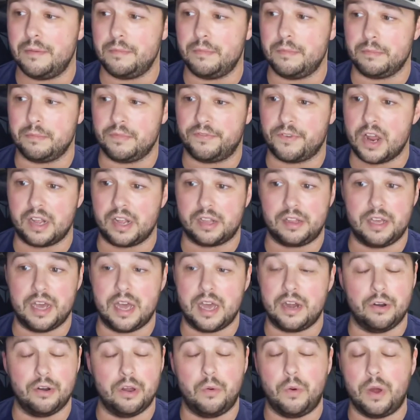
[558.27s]
Frankly, I
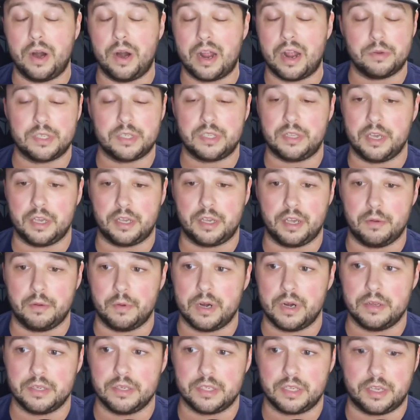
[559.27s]
don't know what I was thinking
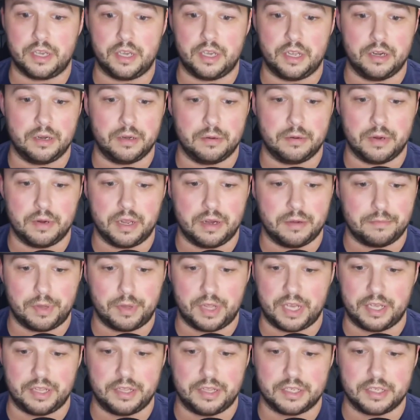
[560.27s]
when I was a kid and playing this